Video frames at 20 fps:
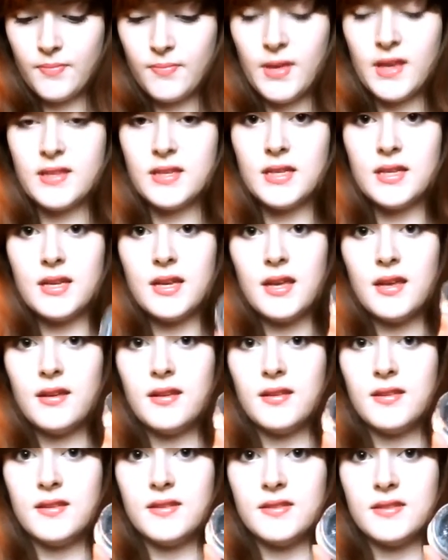Basically, it
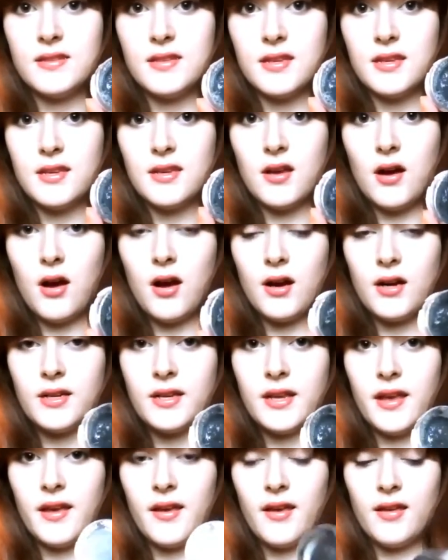is the Hard
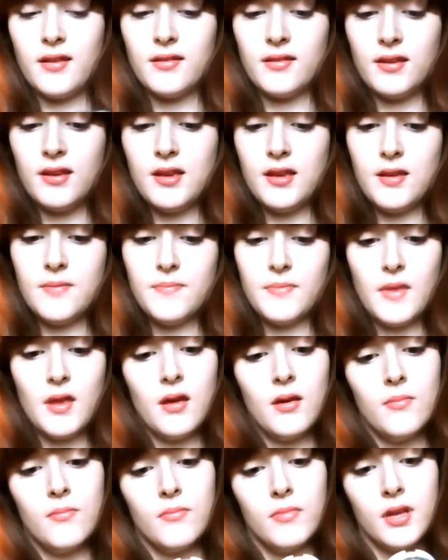Candy
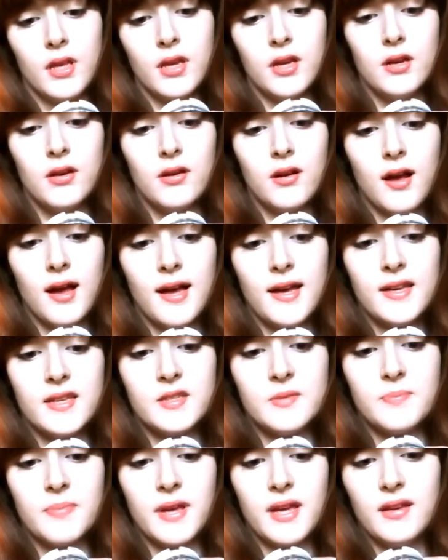Meteor Eyes
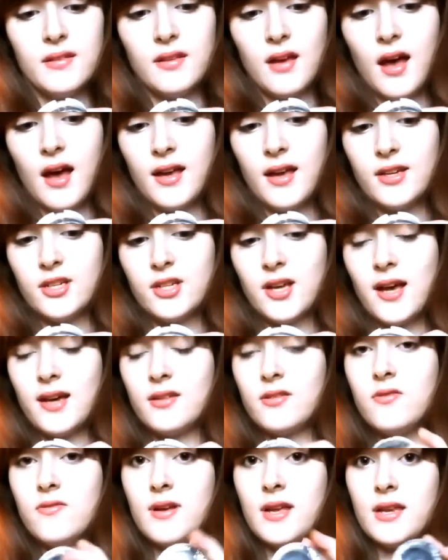Baked
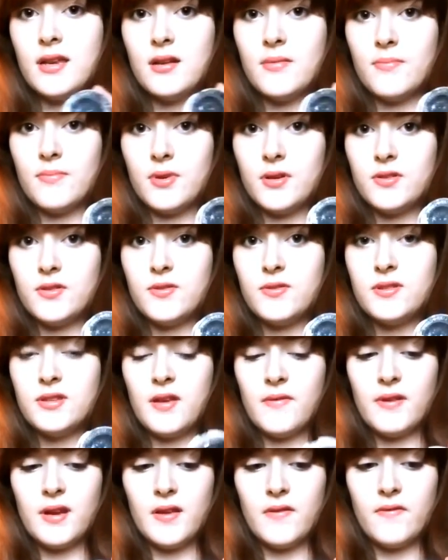Eyeshadow in number
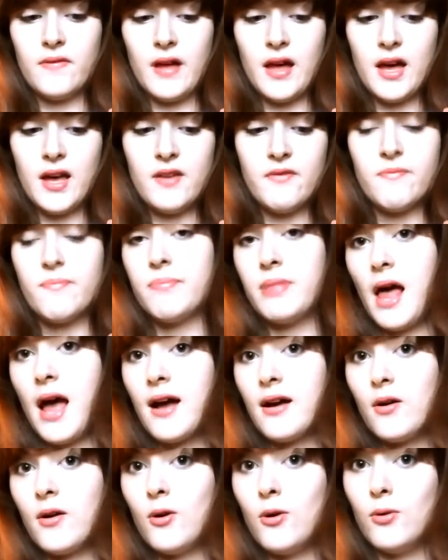275,
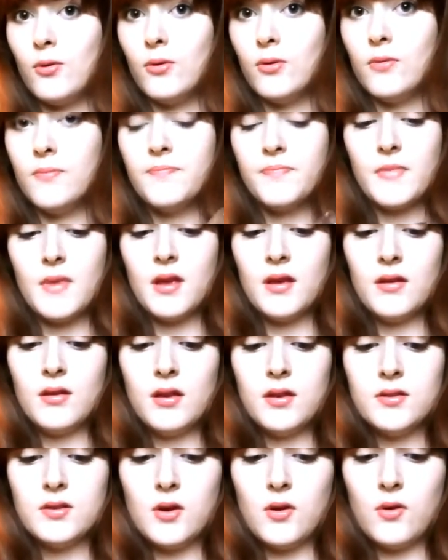Black Hole.
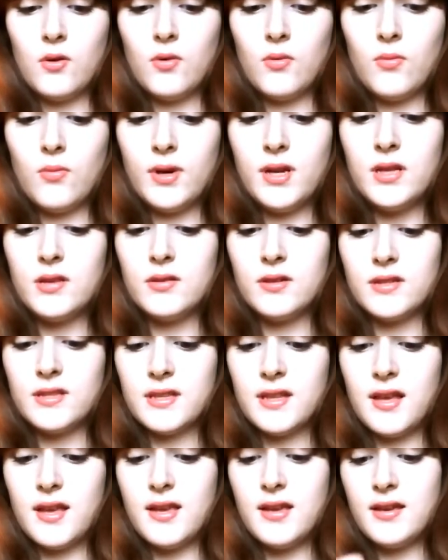So what it looks
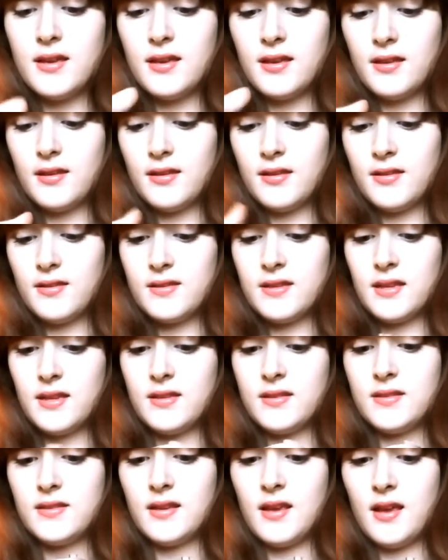like is
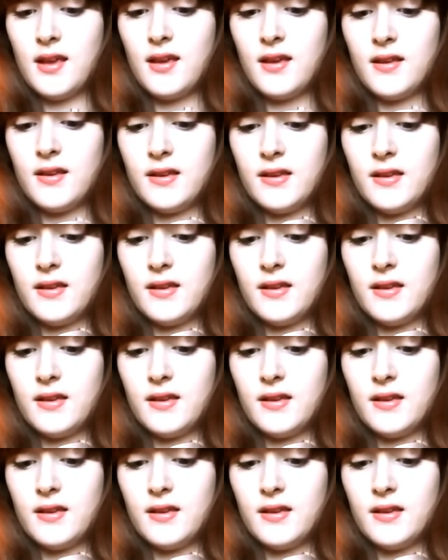it's a